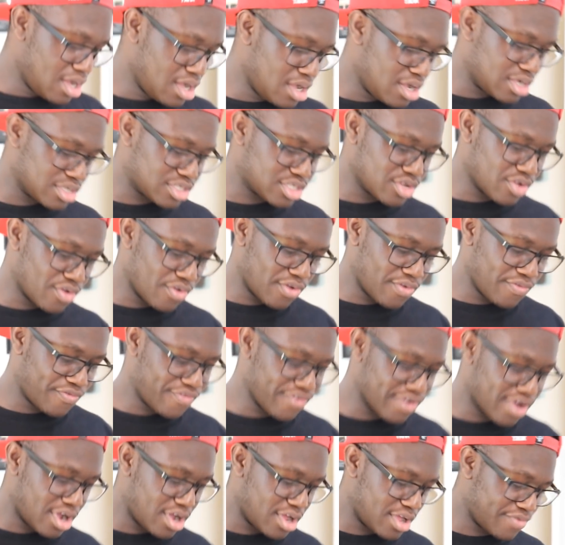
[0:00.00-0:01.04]
Oh, so
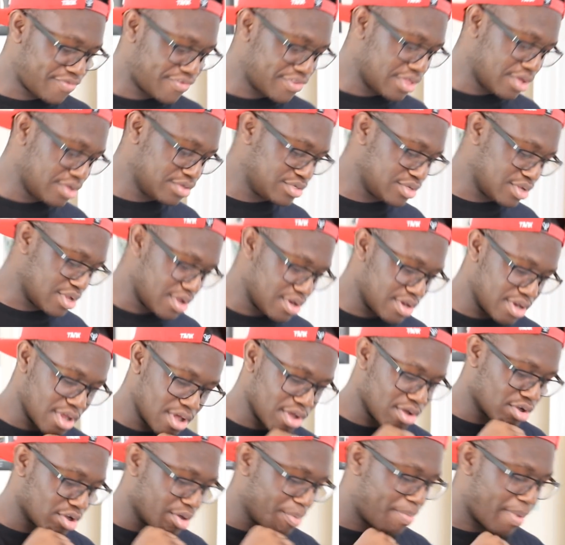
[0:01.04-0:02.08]
for those who don't
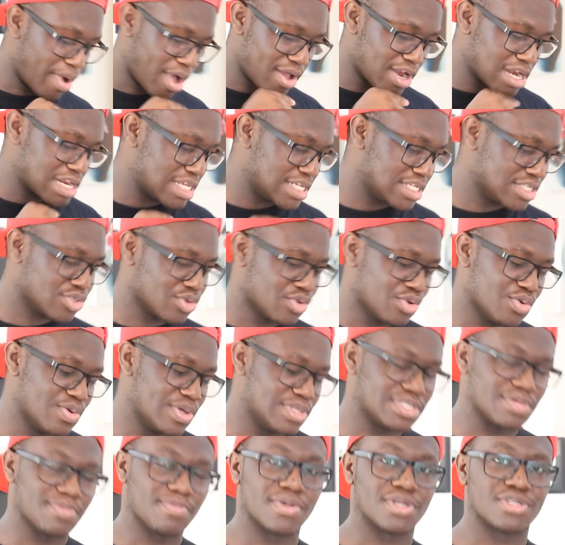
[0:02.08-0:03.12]
know, Gabali is
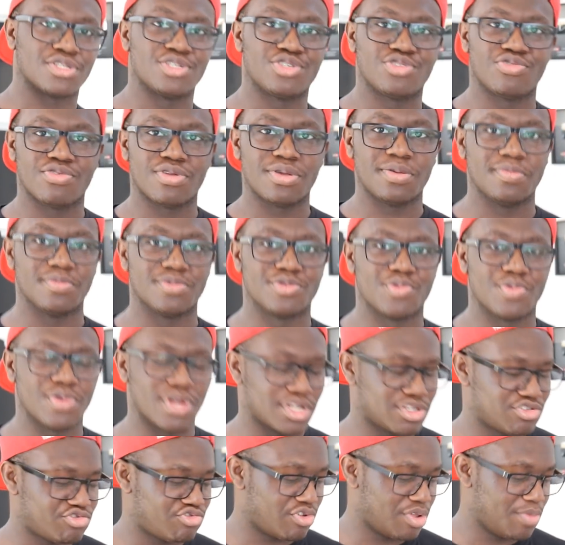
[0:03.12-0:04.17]
always in my streams when
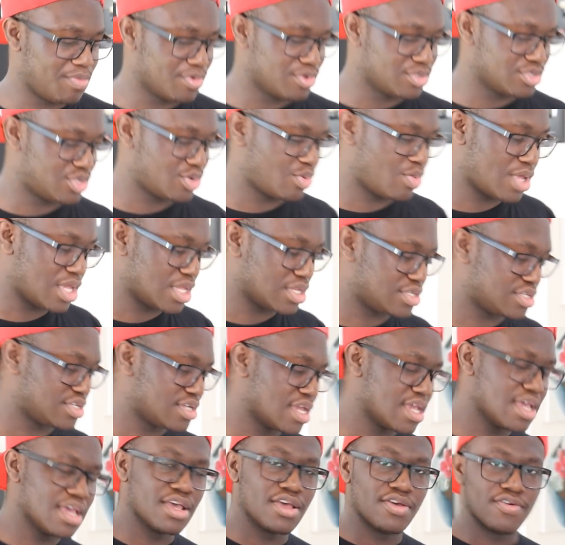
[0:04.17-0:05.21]
I stream on
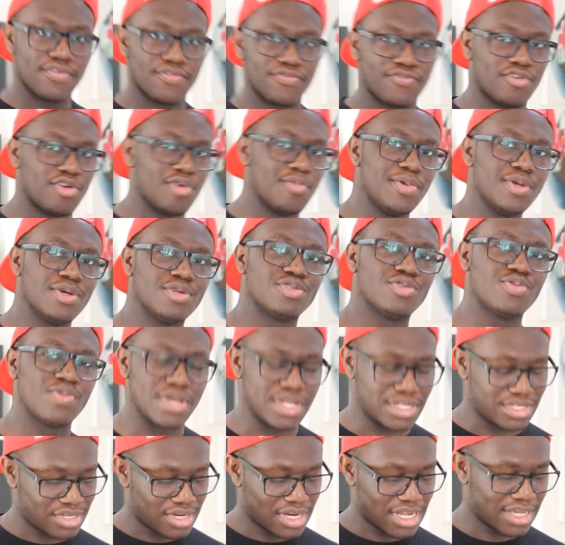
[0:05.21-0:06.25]
Twitch. Follow me on
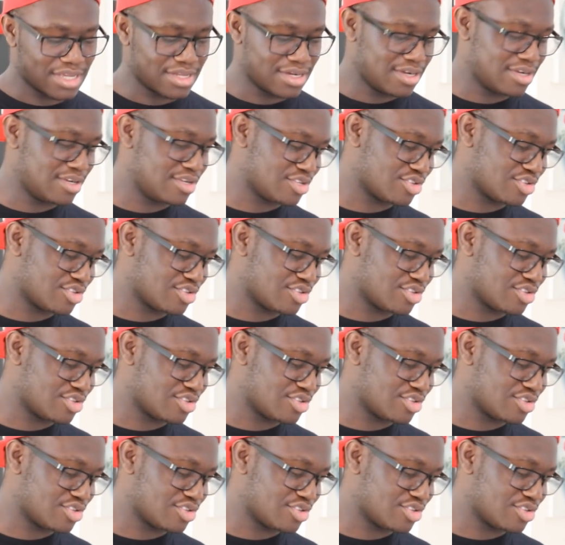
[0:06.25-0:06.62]
Twitch, link in the